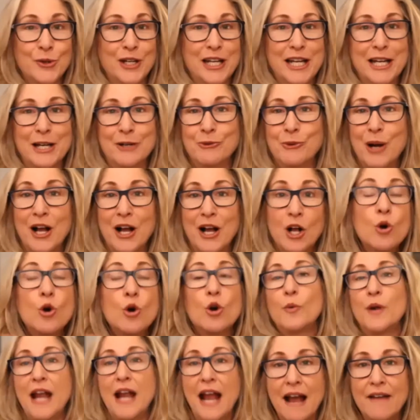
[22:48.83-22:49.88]
it well, or
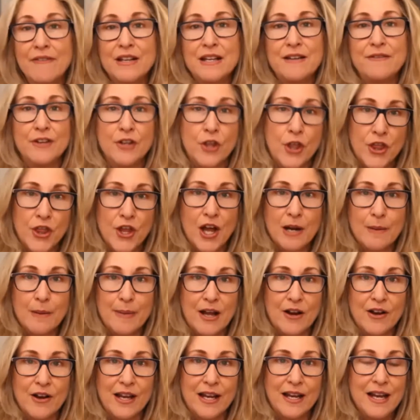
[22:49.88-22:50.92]
we haven't even thought
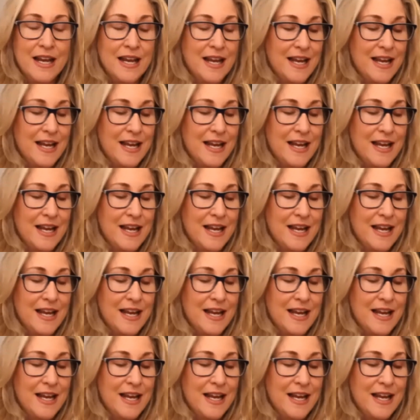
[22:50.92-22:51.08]
about it.